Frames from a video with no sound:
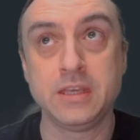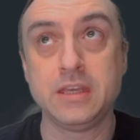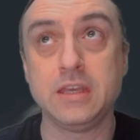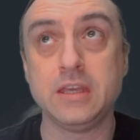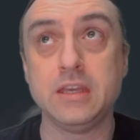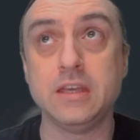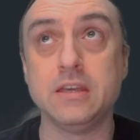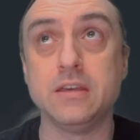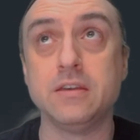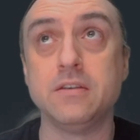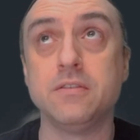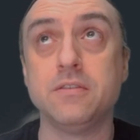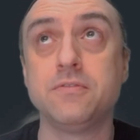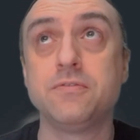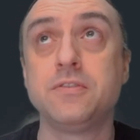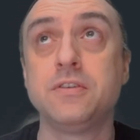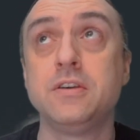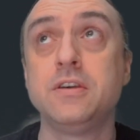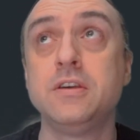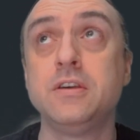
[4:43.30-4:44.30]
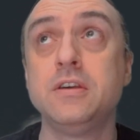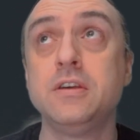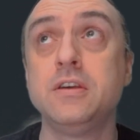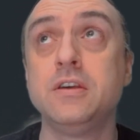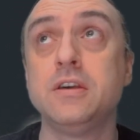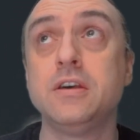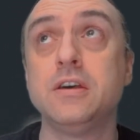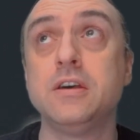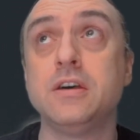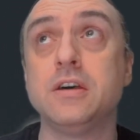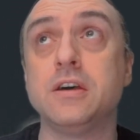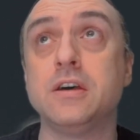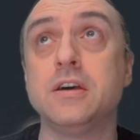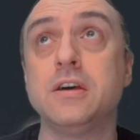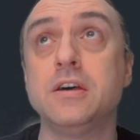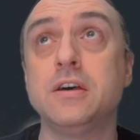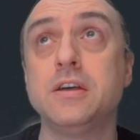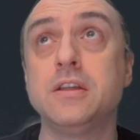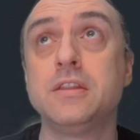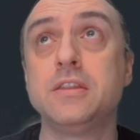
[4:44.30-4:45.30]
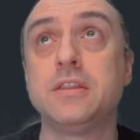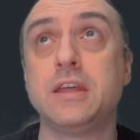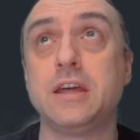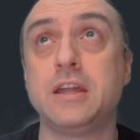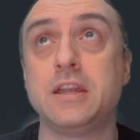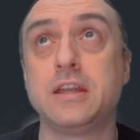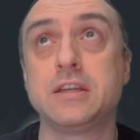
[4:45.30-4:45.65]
If that